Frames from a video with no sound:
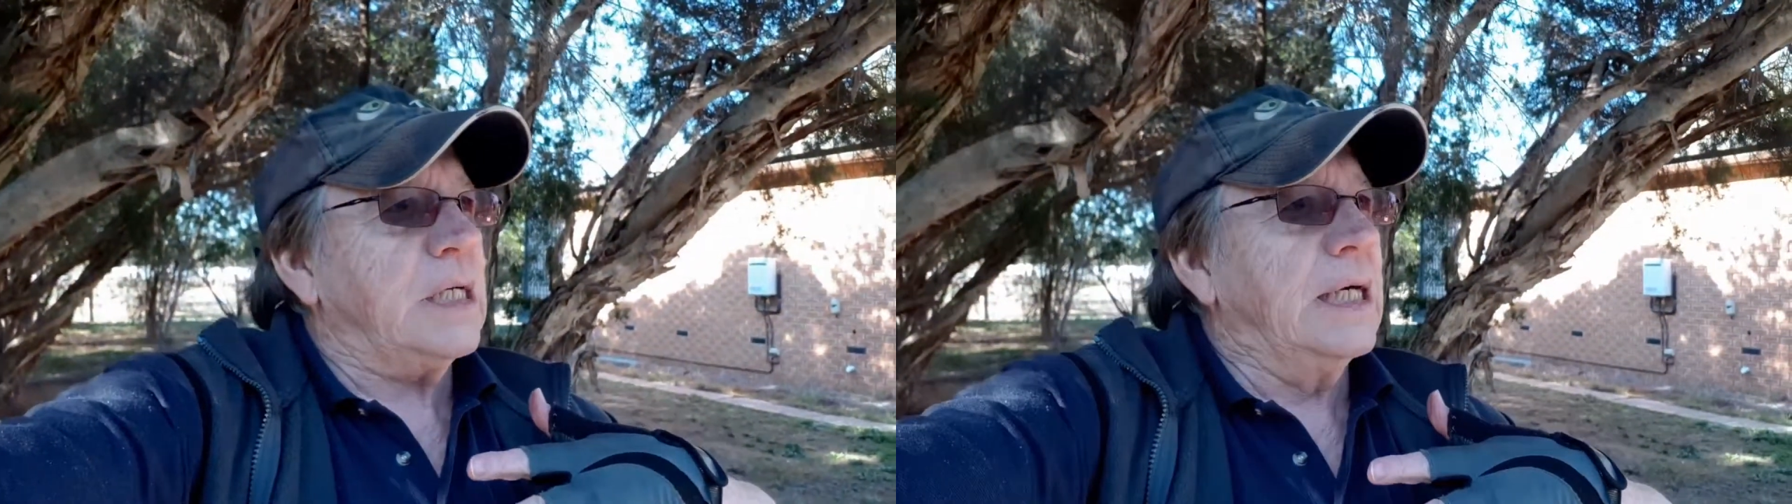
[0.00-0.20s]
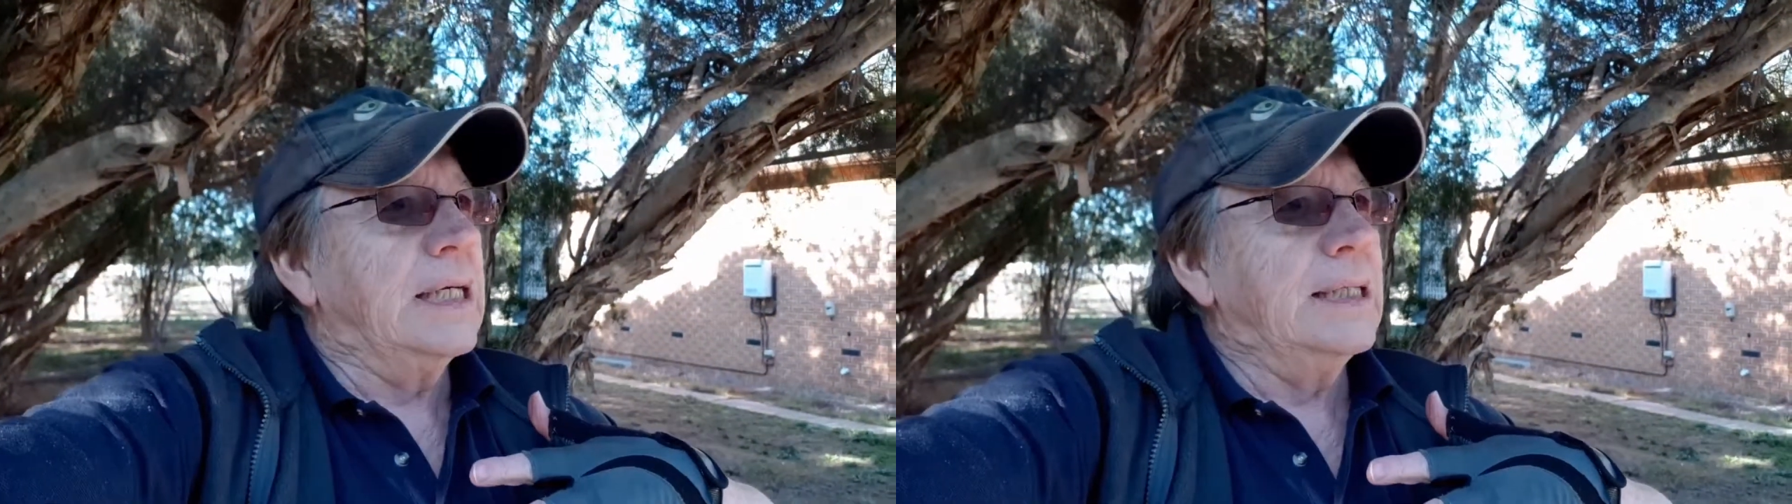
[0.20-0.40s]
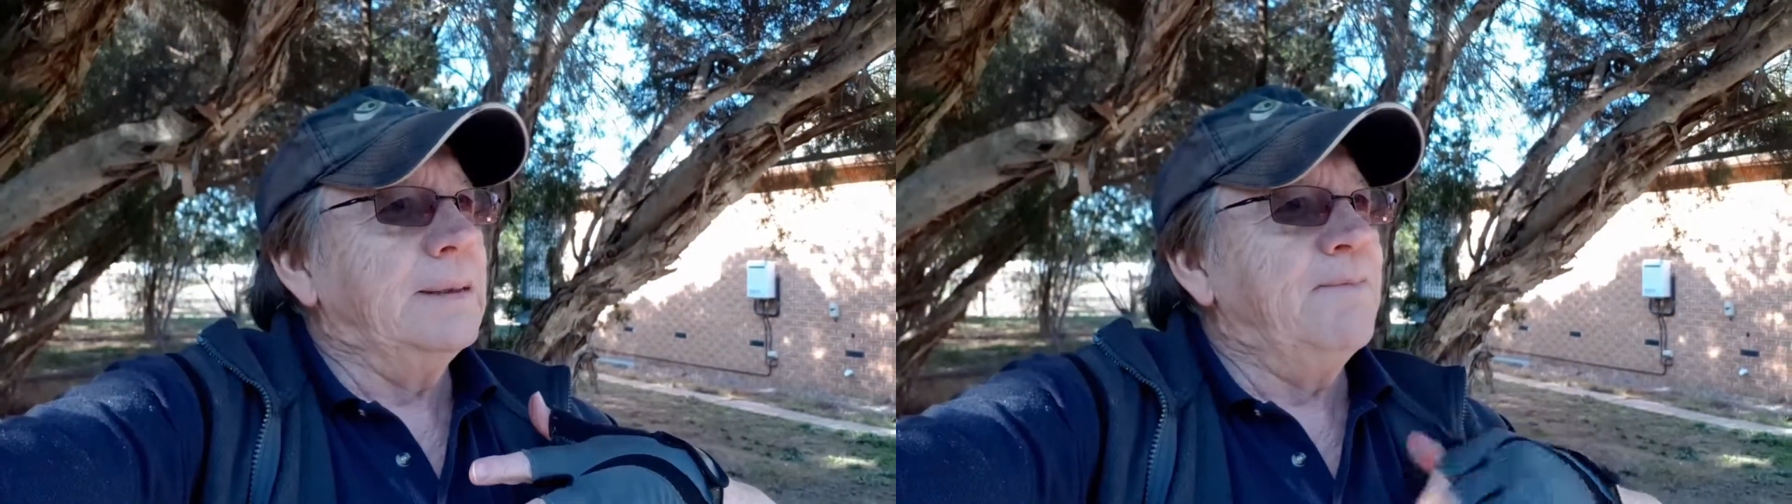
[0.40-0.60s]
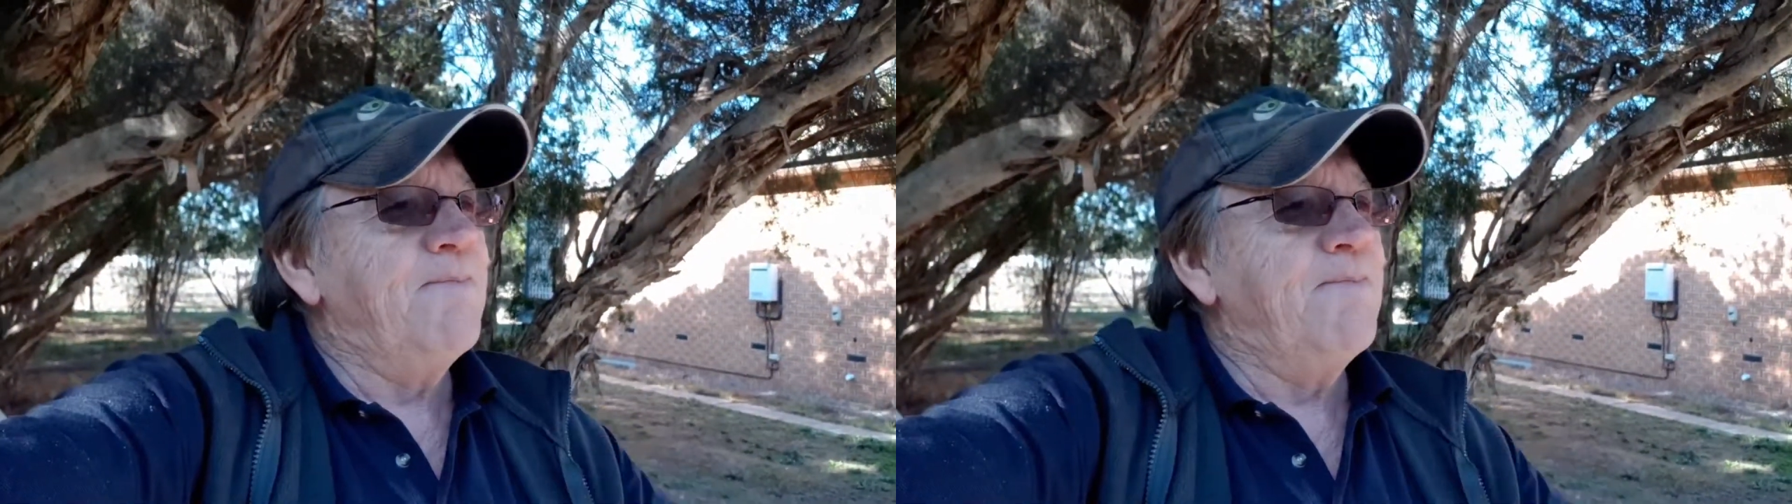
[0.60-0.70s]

I